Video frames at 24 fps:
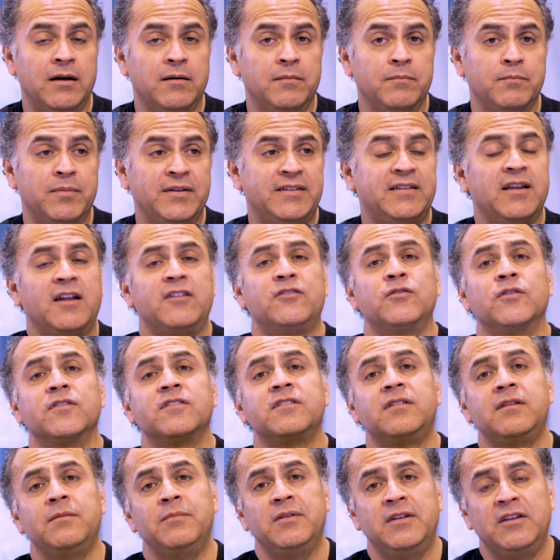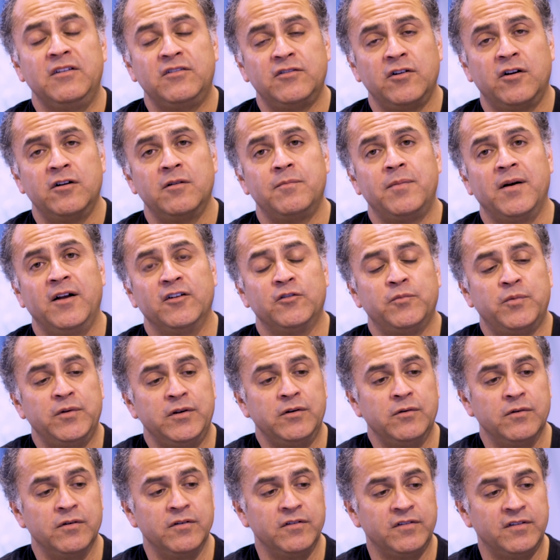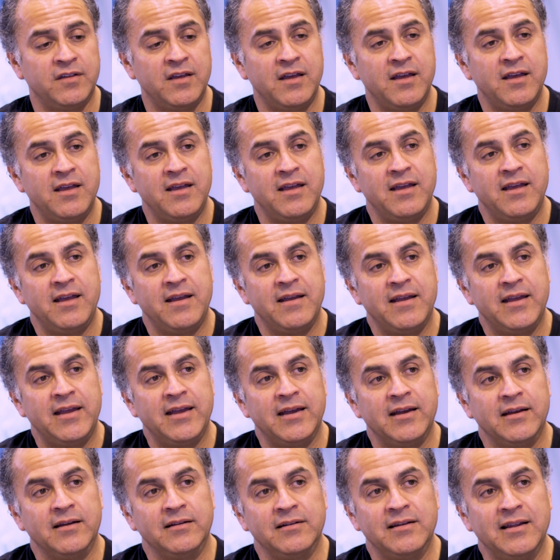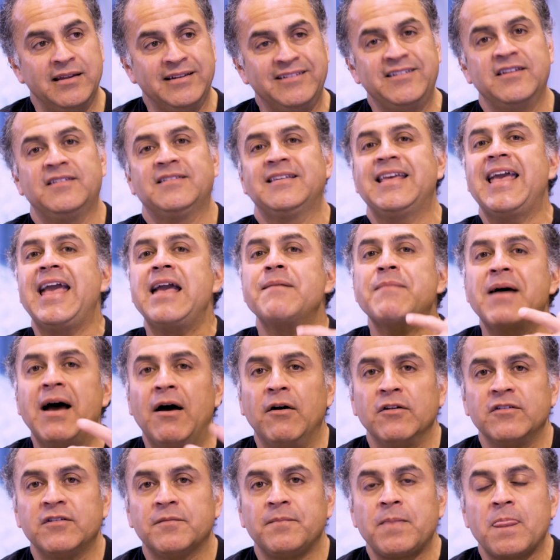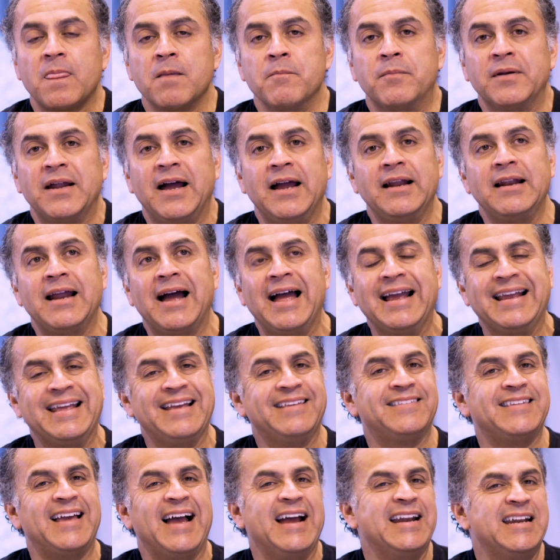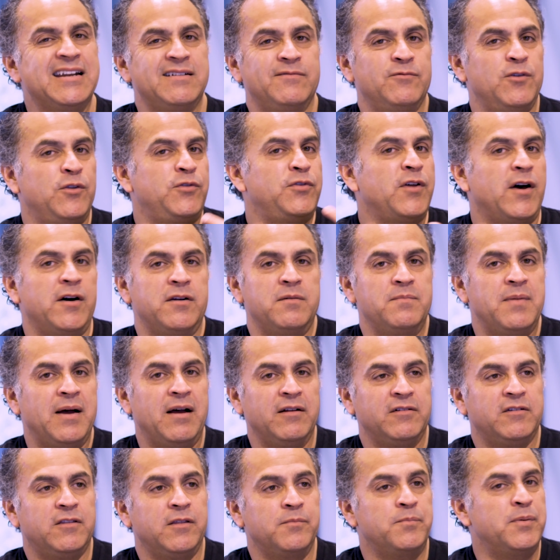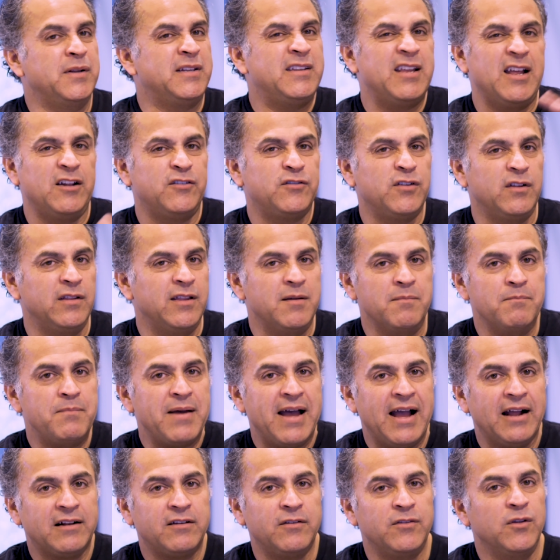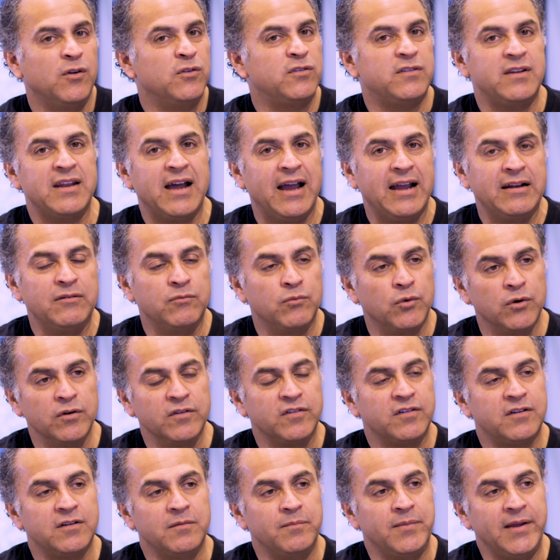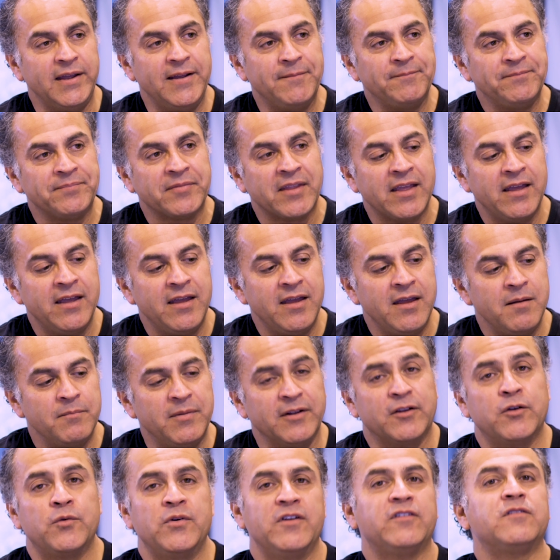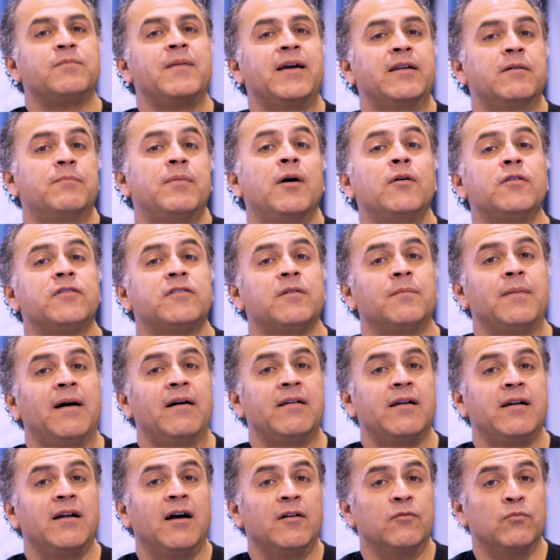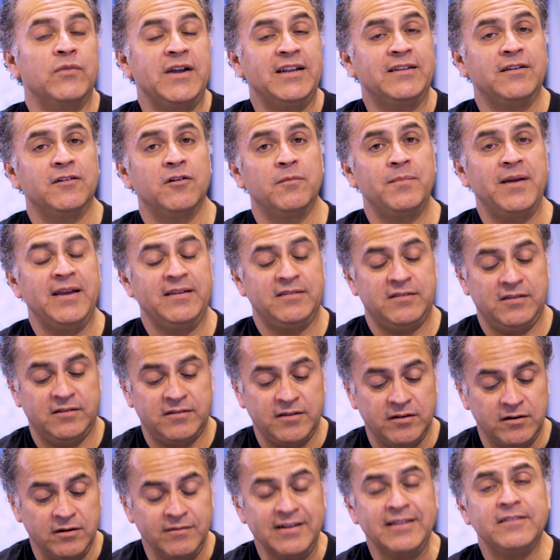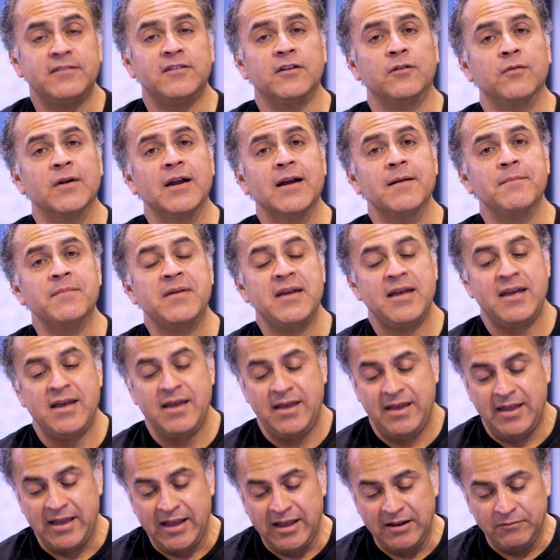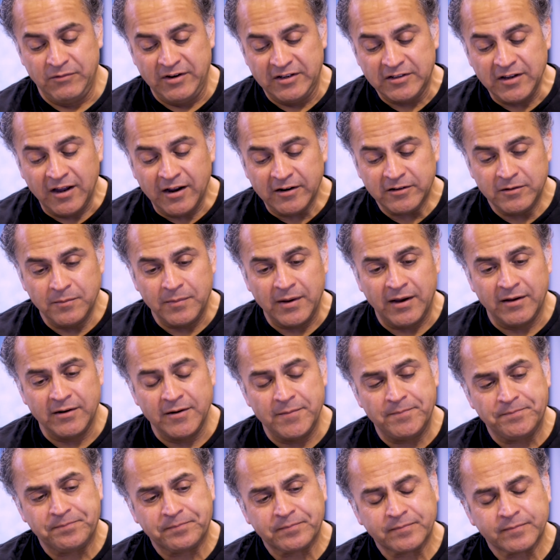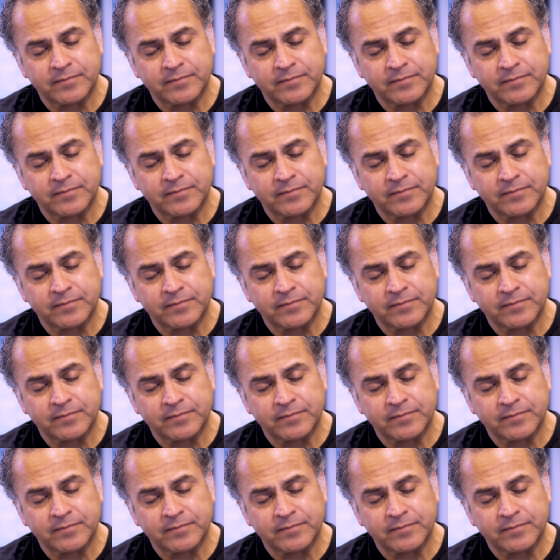potential CBD startup entrepreneurs, it just came out, but I guess I never thought about the potential impact those 9 words could be. But Chris made a post about it on Weed to No Basis on our Instagram, and we talked about it,